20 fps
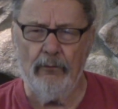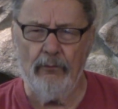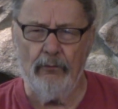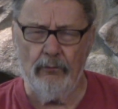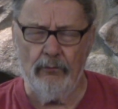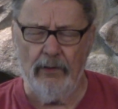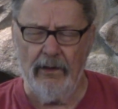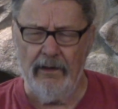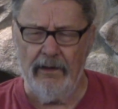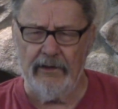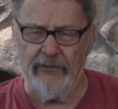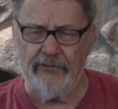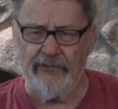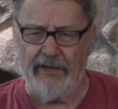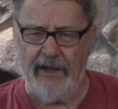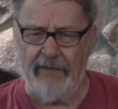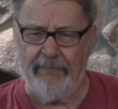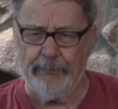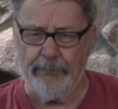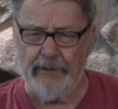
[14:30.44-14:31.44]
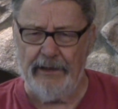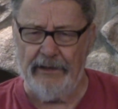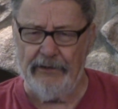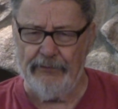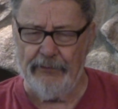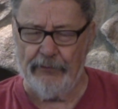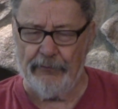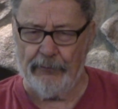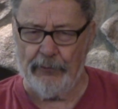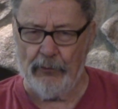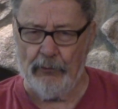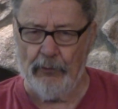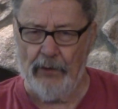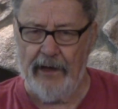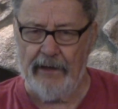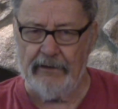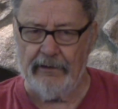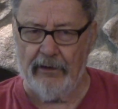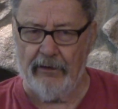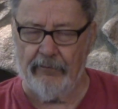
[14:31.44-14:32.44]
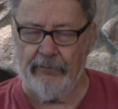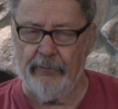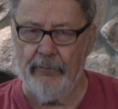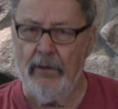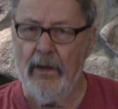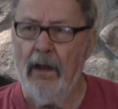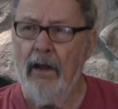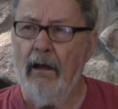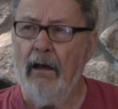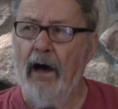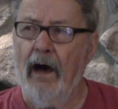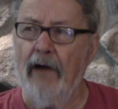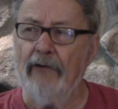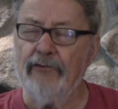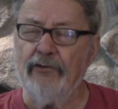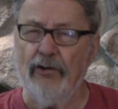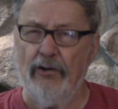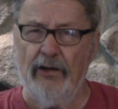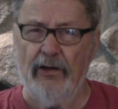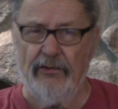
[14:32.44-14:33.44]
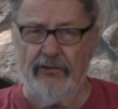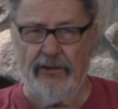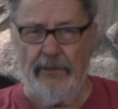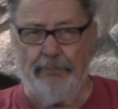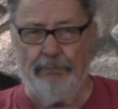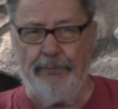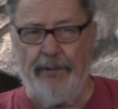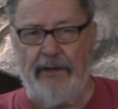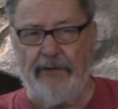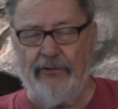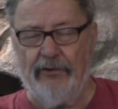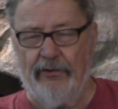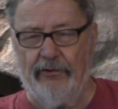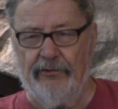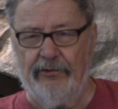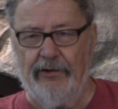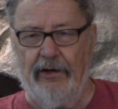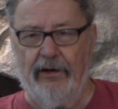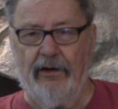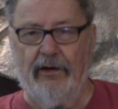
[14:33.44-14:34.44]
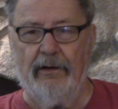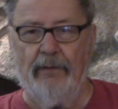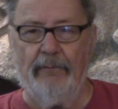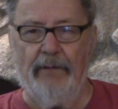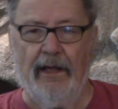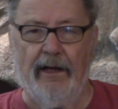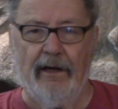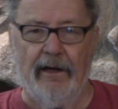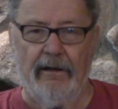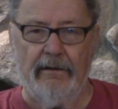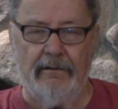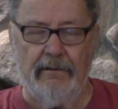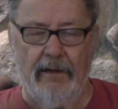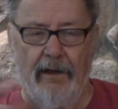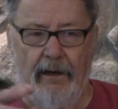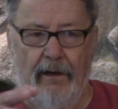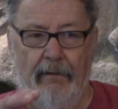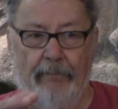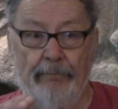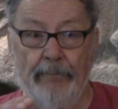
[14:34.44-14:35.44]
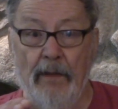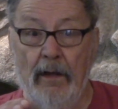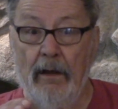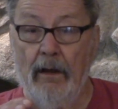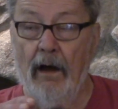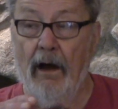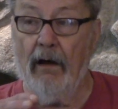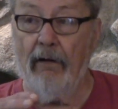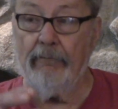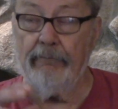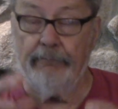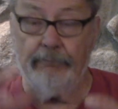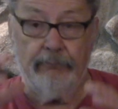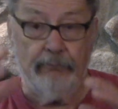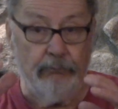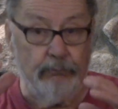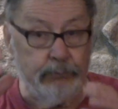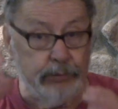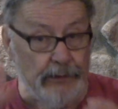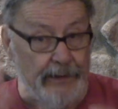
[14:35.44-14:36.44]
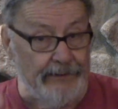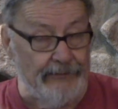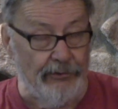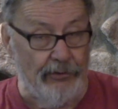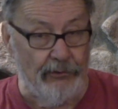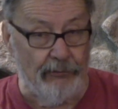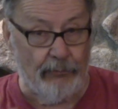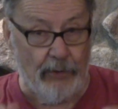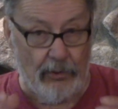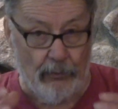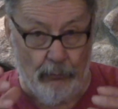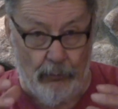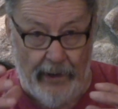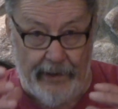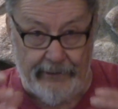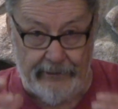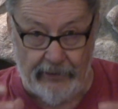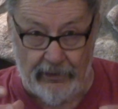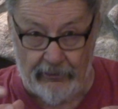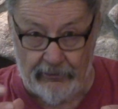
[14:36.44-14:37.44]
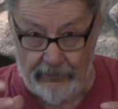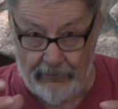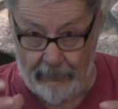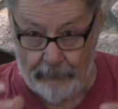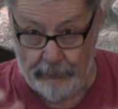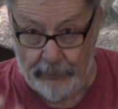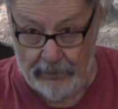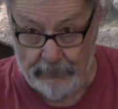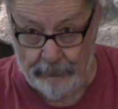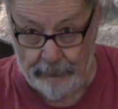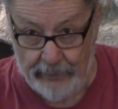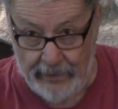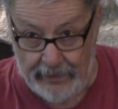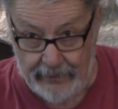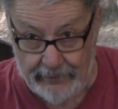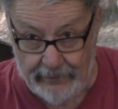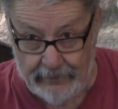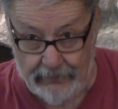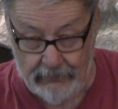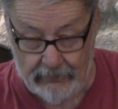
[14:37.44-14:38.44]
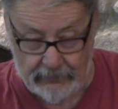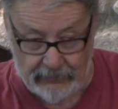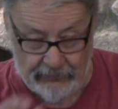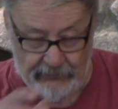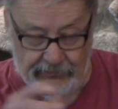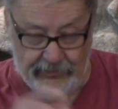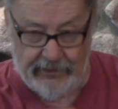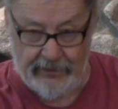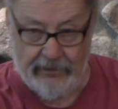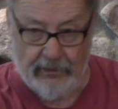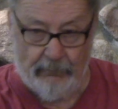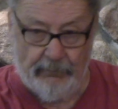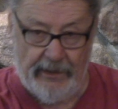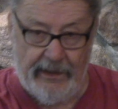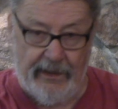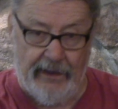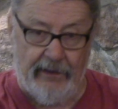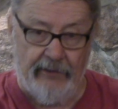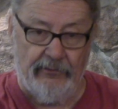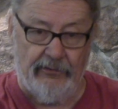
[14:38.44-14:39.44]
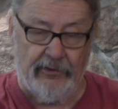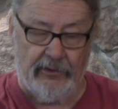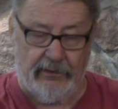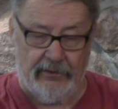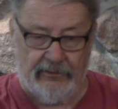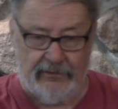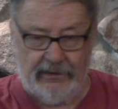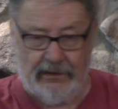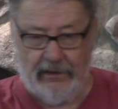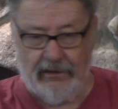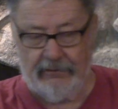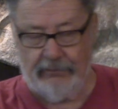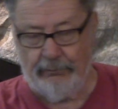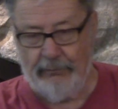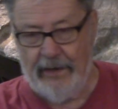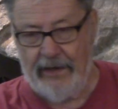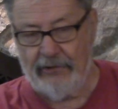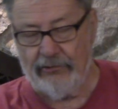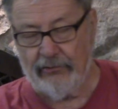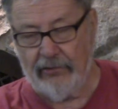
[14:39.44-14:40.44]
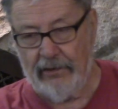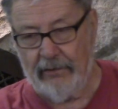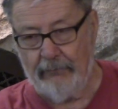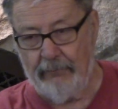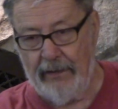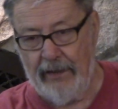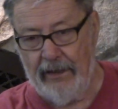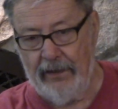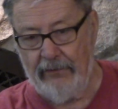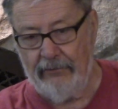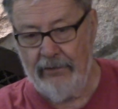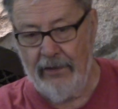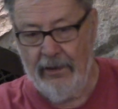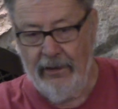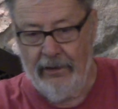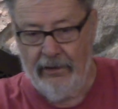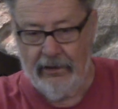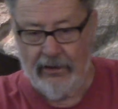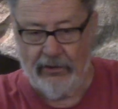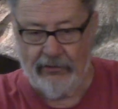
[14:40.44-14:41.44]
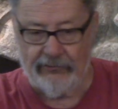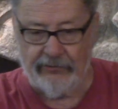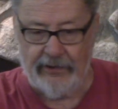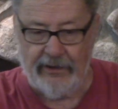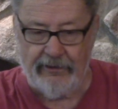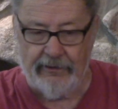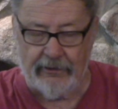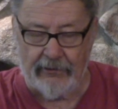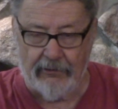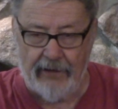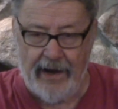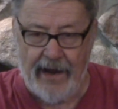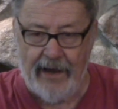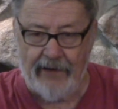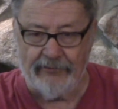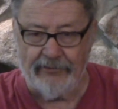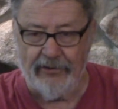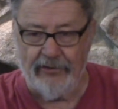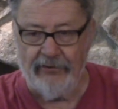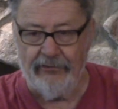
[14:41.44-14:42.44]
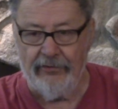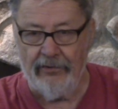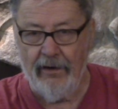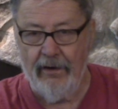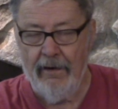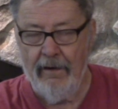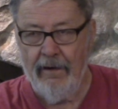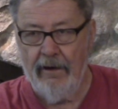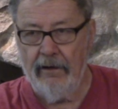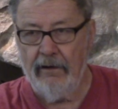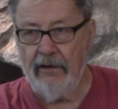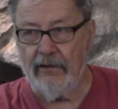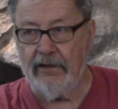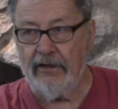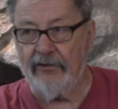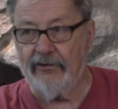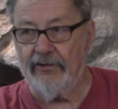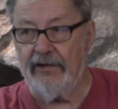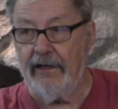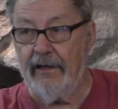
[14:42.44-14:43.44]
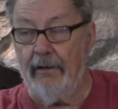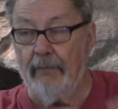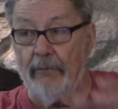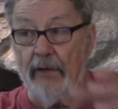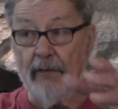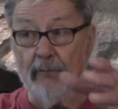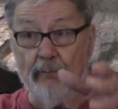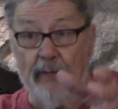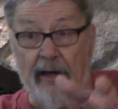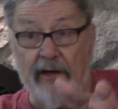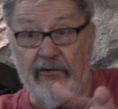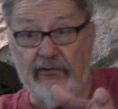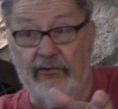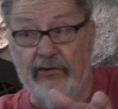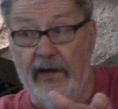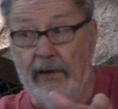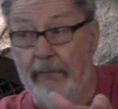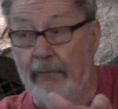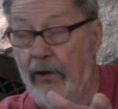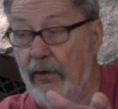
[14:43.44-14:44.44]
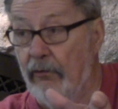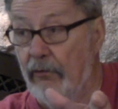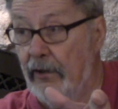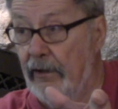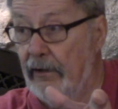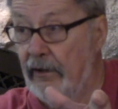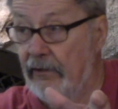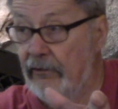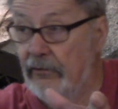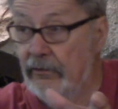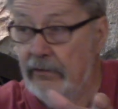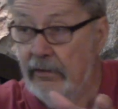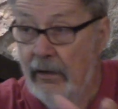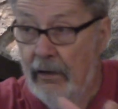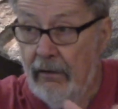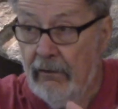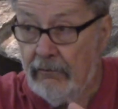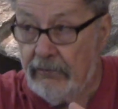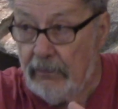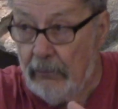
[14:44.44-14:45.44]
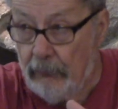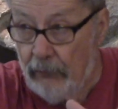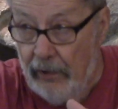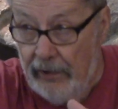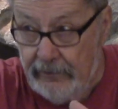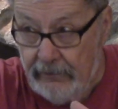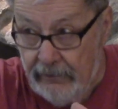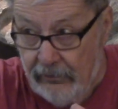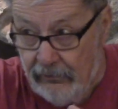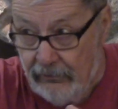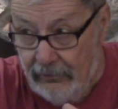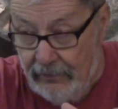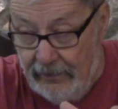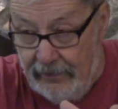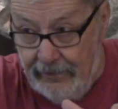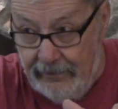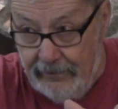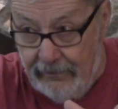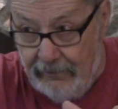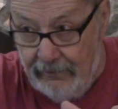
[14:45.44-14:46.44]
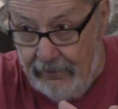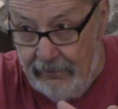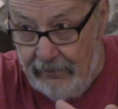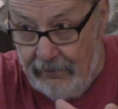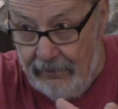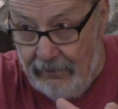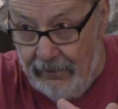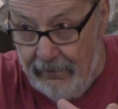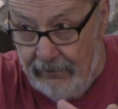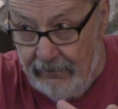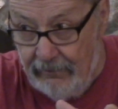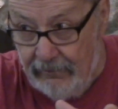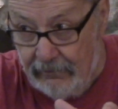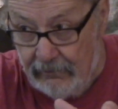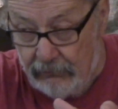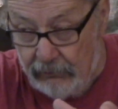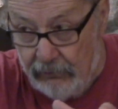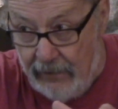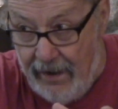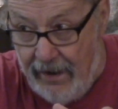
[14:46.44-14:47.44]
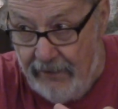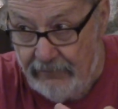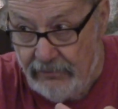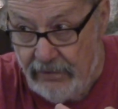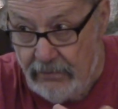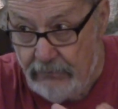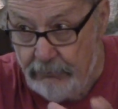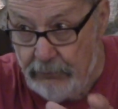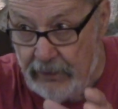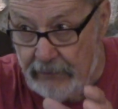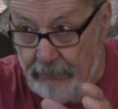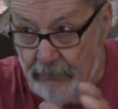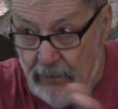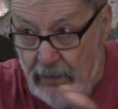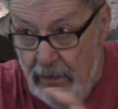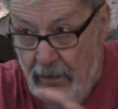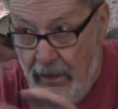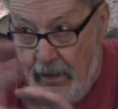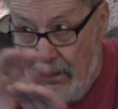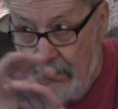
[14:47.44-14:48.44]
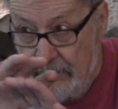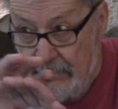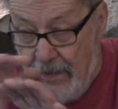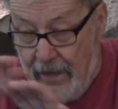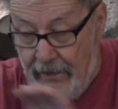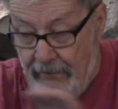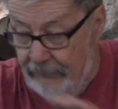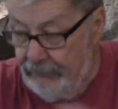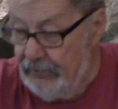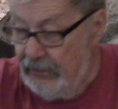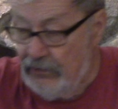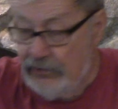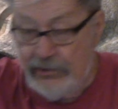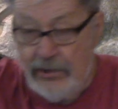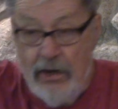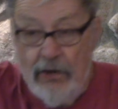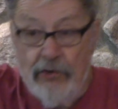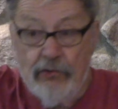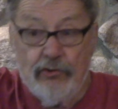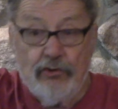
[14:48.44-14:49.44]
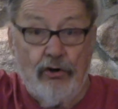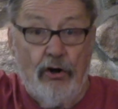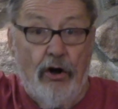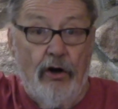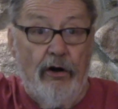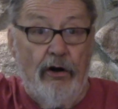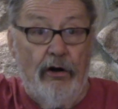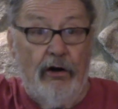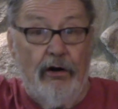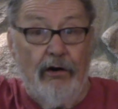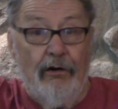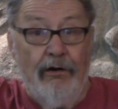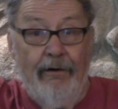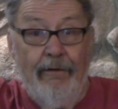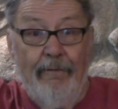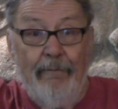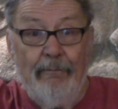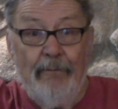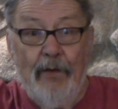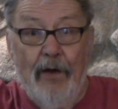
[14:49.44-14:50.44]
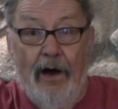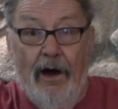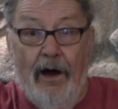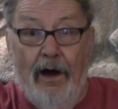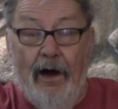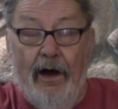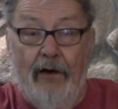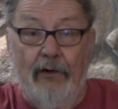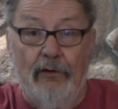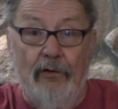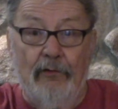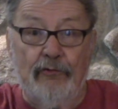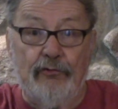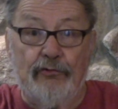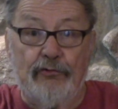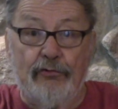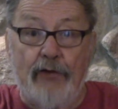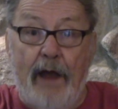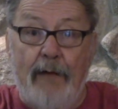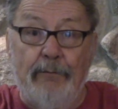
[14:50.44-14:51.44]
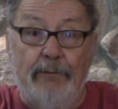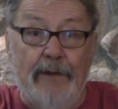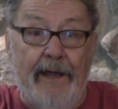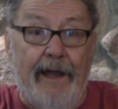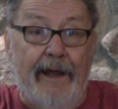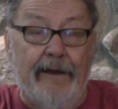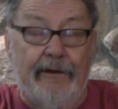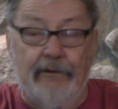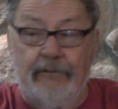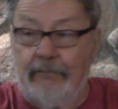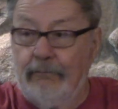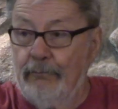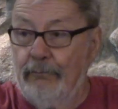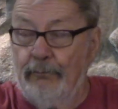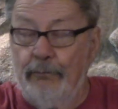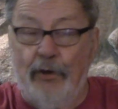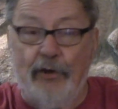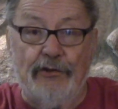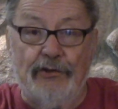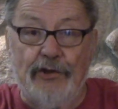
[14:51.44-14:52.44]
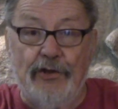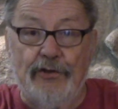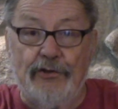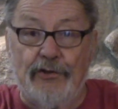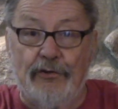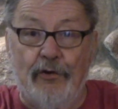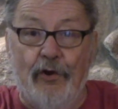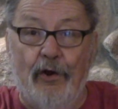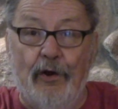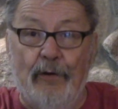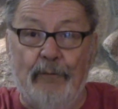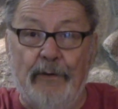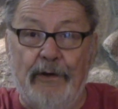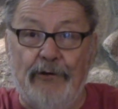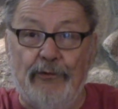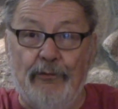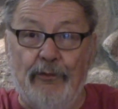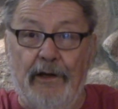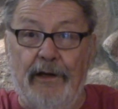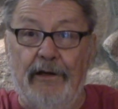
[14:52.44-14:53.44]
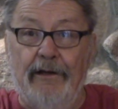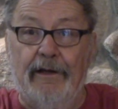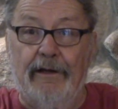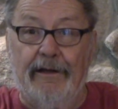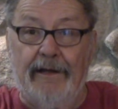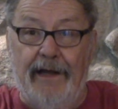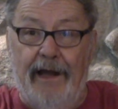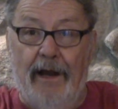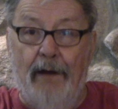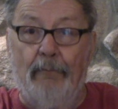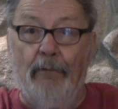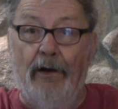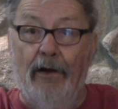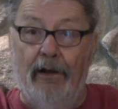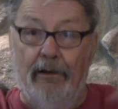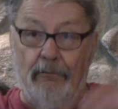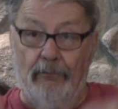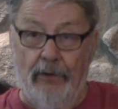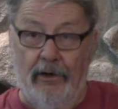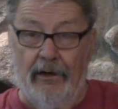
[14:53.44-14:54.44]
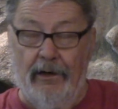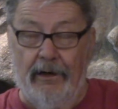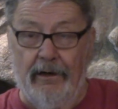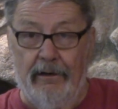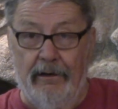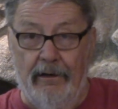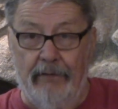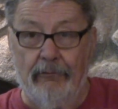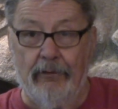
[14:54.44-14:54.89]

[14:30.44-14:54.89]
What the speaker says: Really safe places for a whitetail. I'll show you some pictures here in a minute of places where whitetails have been bedding. You can see the beds, you can see us measuring beds, you can see the grasses, you can see them in mixed timber. Right, here's some whitetails laying in grasses, but a lot of these shorter shrub-like bushes growing between the camera and where